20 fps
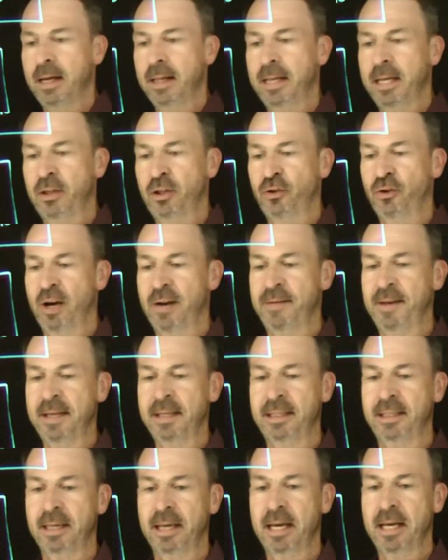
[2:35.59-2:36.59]
Let's try
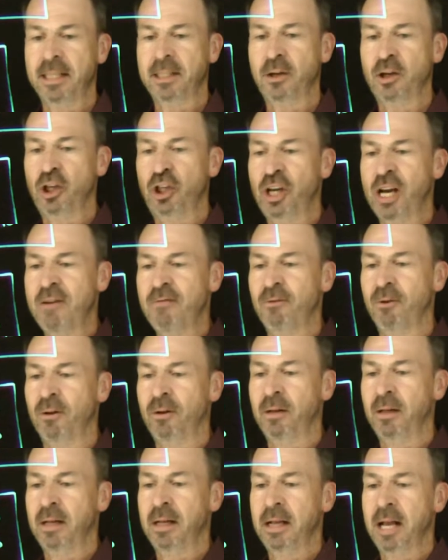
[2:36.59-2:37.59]
this. So in
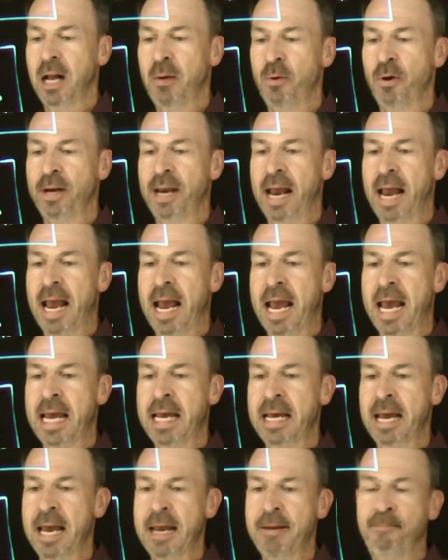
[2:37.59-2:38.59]
general, I want
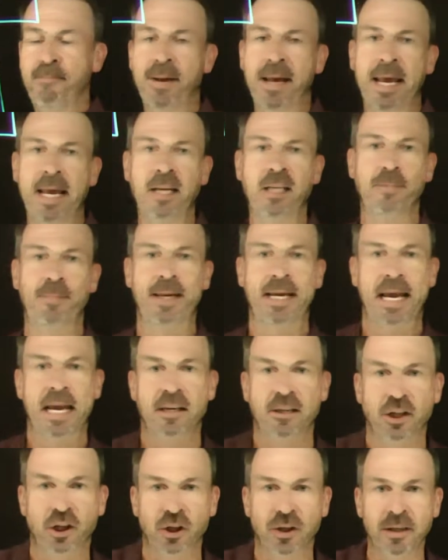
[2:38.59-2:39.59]
A and B to be
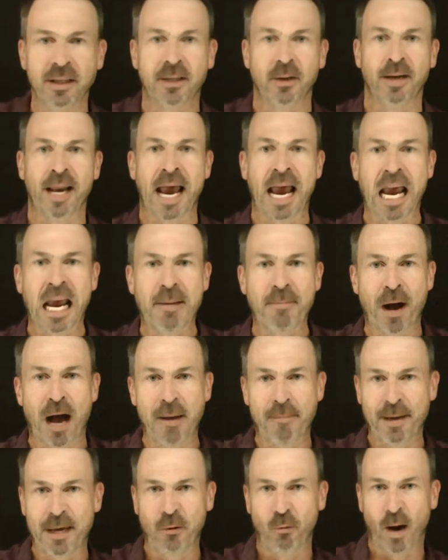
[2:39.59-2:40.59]
integers, so an A
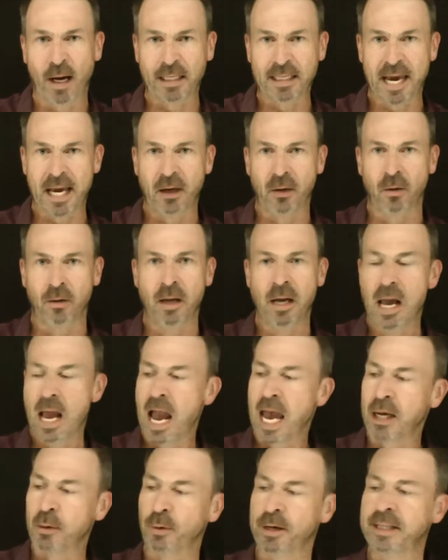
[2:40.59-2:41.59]
by B rectangle,
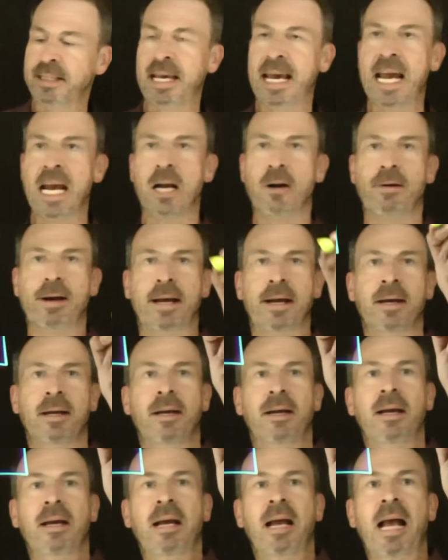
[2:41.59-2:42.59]
and I want its
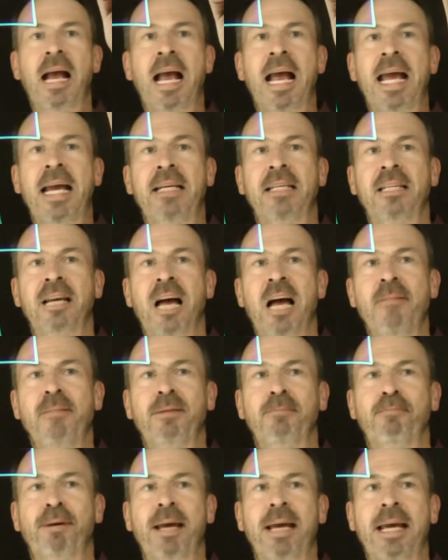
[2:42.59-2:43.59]
area, A
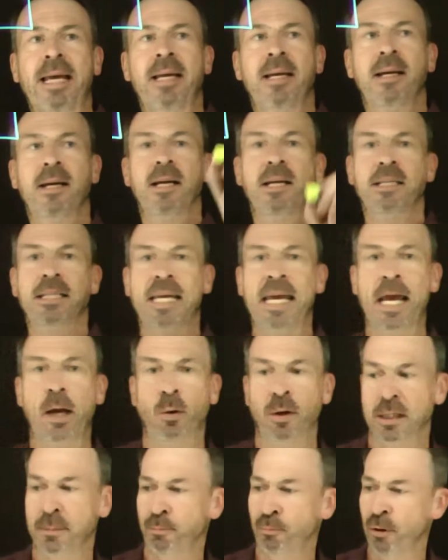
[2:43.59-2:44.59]
times B, to
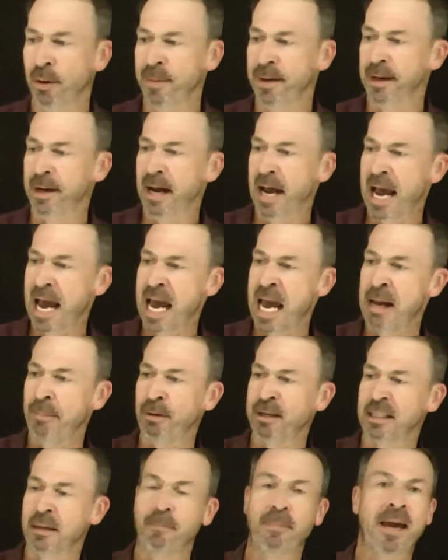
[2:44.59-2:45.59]
equal its perimeter. A
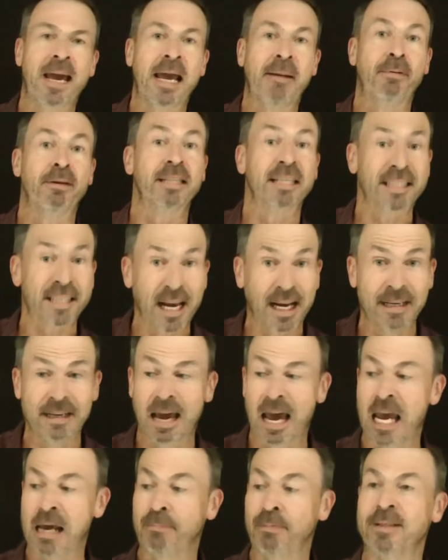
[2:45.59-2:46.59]
plus a B plus a
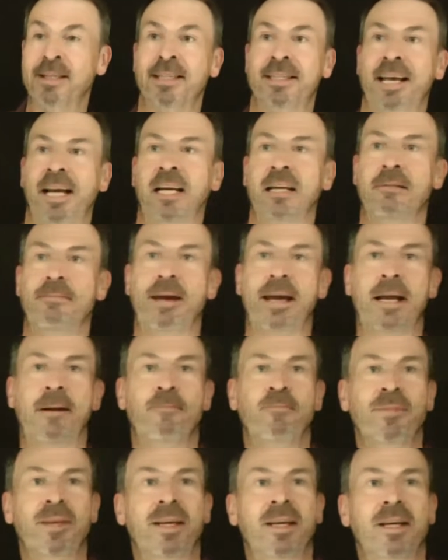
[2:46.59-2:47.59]
second A plus a second
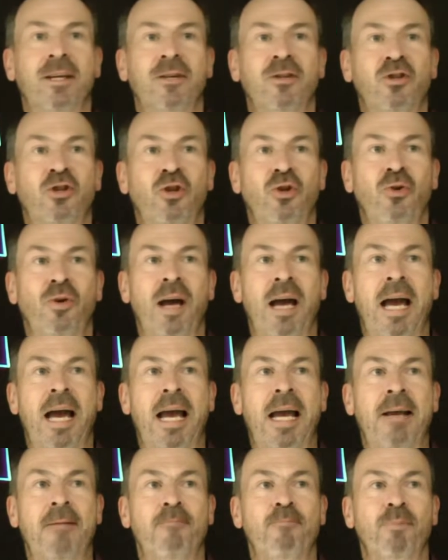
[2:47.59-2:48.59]
B.
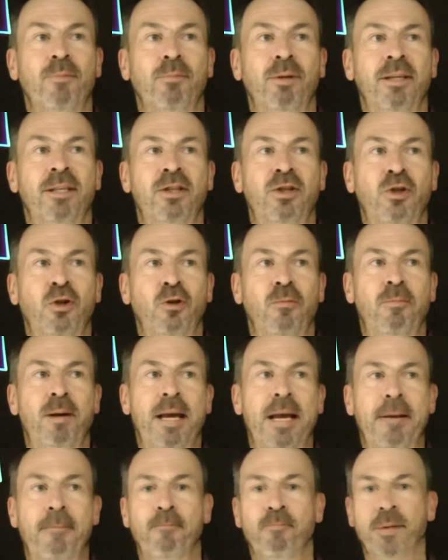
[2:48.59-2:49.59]
2A plus
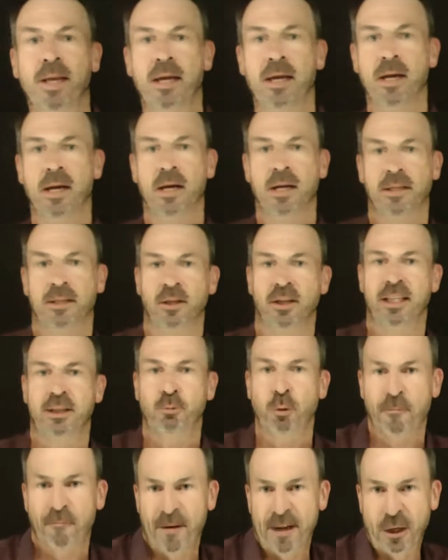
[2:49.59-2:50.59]
2B. So
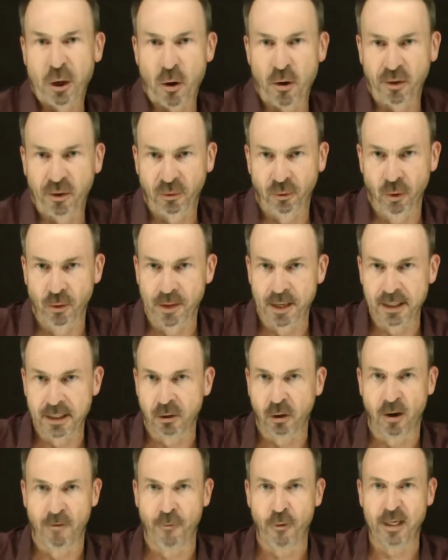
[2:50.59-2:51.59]
swiftly going through
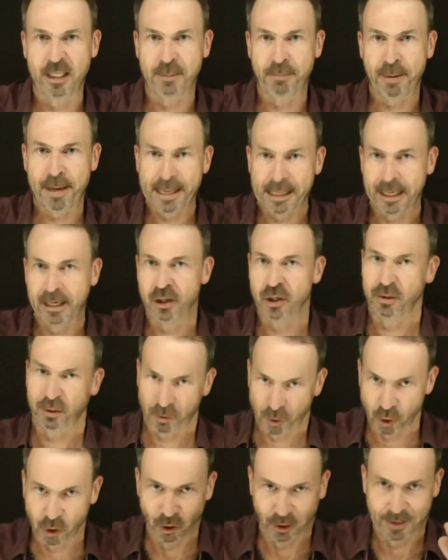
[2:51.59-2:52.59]
this, I'll go very speedily because you
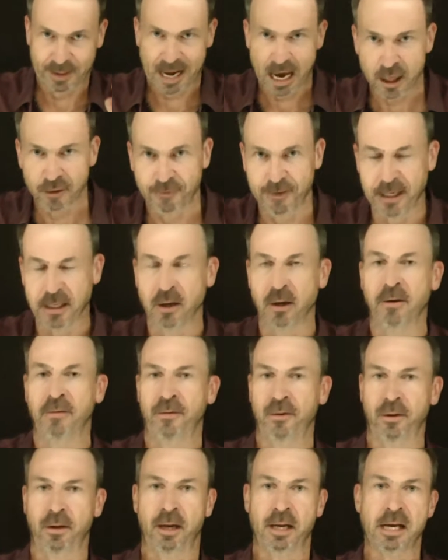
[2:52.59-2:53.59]
should look at the other video
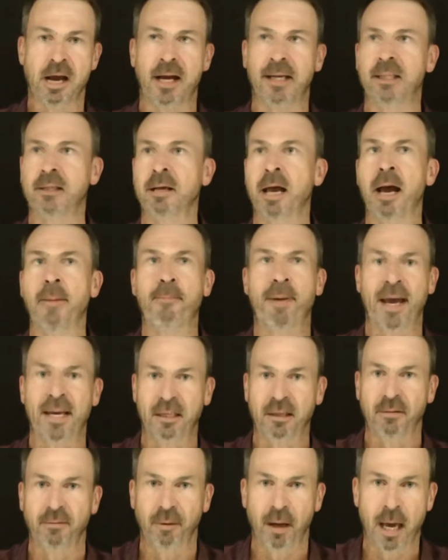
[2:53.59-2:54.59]
for a nice
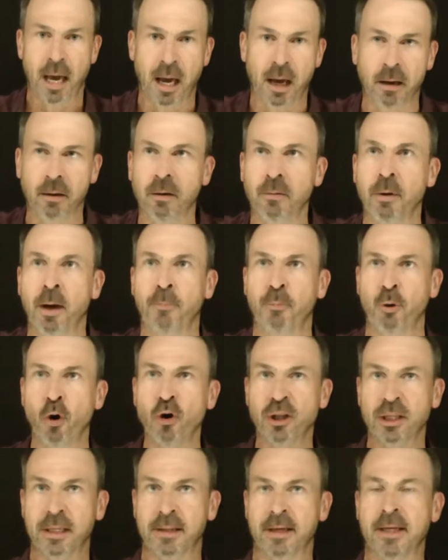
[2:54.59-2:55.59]
paced
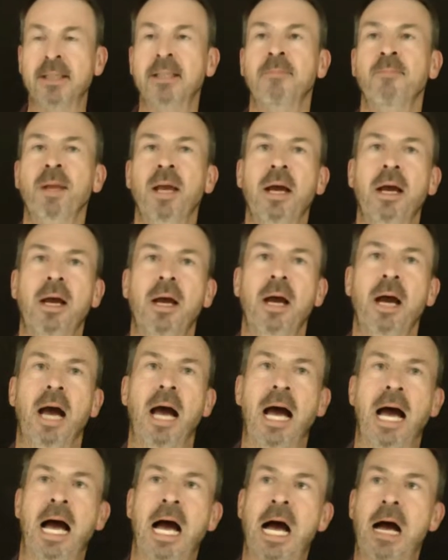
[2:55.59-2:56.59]
approach to this.
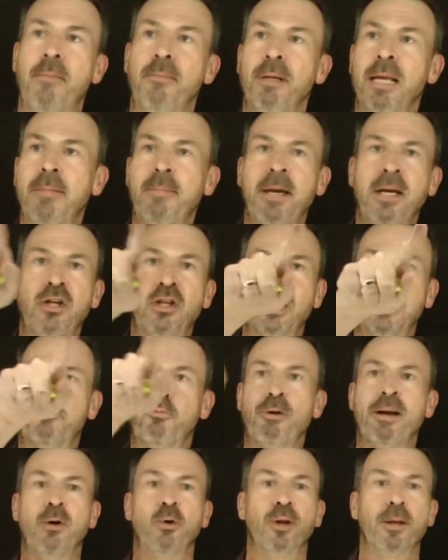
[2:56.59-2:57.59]
Let me
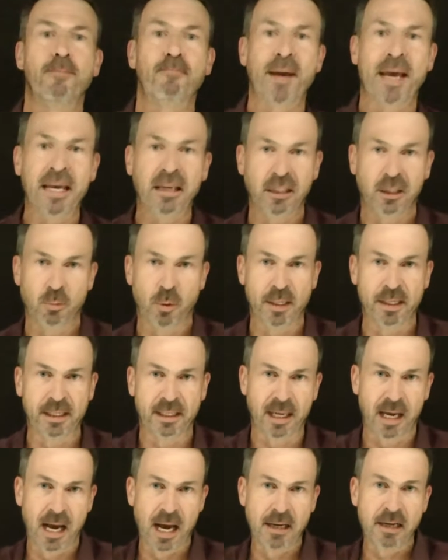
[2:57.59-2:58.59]
just bring all the B's to one
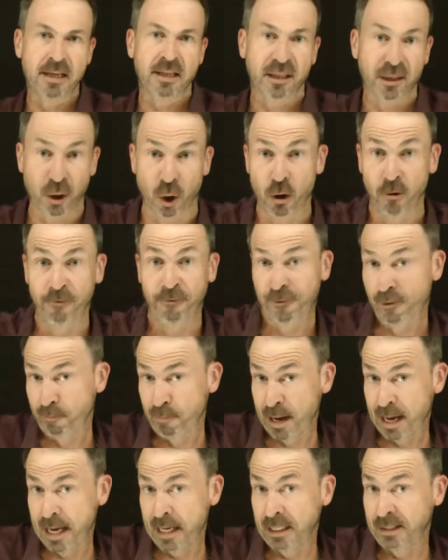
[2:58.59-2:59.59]
side and solve for
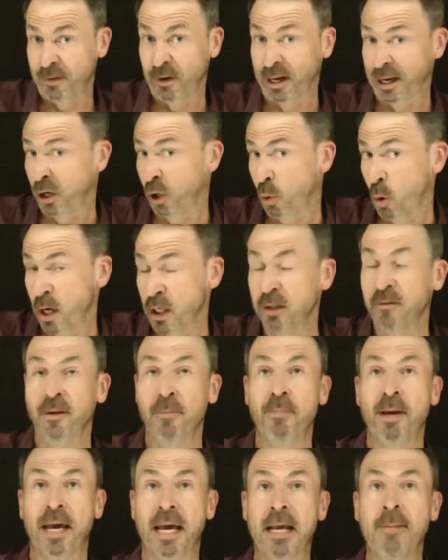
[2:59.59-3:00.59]
B, so we get an equation
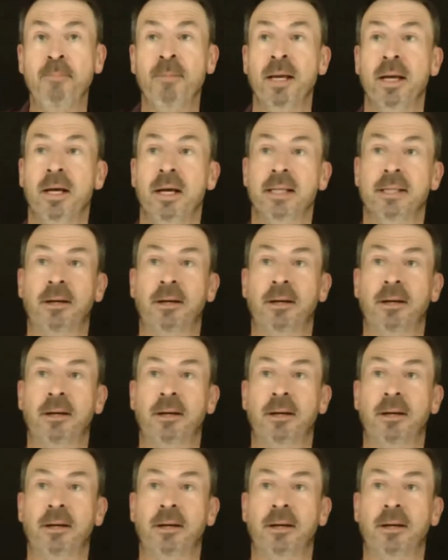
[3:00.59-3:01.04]
for B.